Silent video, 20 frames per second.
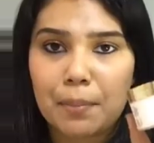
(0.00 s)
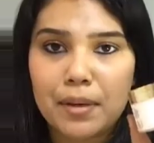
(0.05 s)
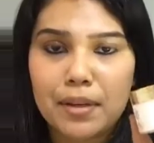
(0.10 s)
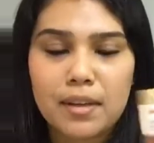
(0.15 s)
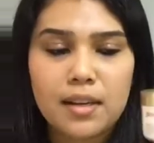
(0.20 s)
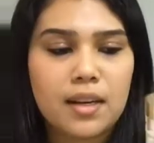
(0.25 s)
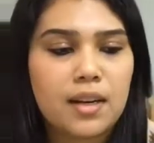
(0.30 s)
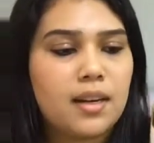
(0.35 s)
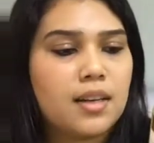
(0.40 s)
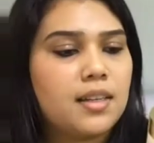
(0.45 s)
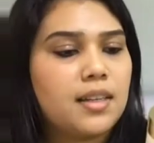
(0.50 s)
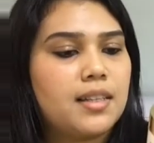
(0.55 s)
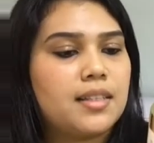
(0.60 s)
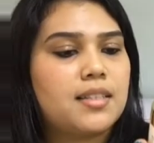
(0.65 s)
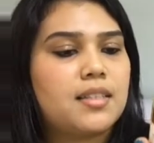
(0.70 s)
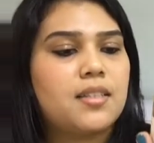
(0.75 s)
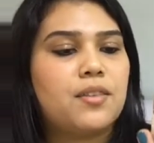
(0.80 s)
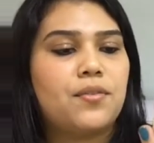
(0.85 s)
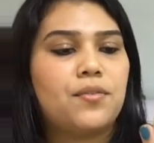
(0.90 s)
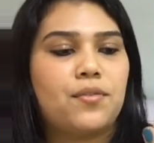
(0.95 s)
India.
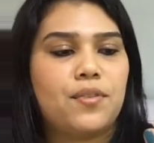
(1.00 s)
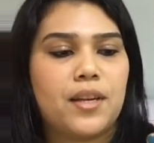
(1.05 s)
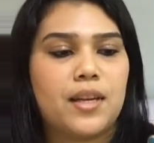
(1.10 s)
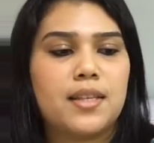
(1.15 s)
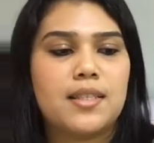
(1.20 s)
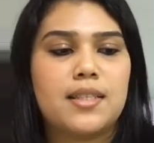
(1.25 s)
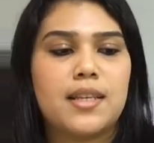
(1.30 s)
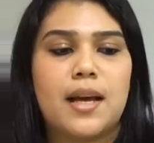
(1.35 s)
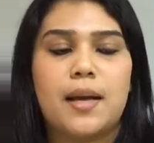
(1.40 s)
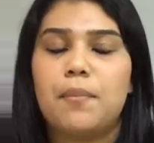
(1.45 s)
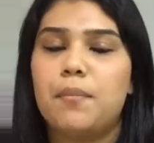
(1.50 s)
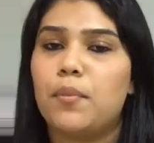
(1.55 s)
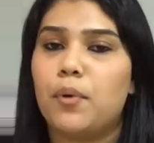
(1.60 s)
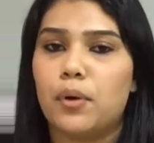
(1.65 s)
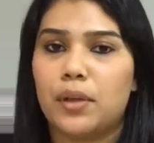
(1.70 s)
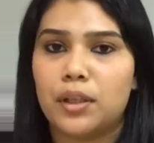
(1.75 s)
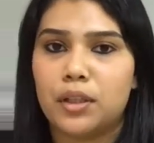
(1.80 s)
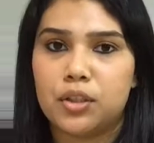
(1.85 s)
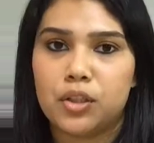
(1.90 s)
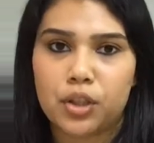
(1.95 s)
It's the Face and
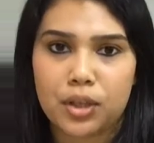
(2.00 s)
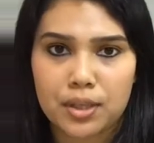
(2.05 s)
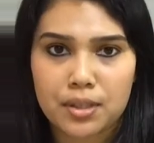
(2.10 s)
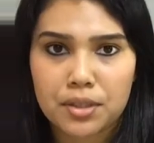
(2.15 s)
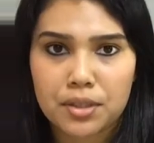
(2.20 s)
Body Gel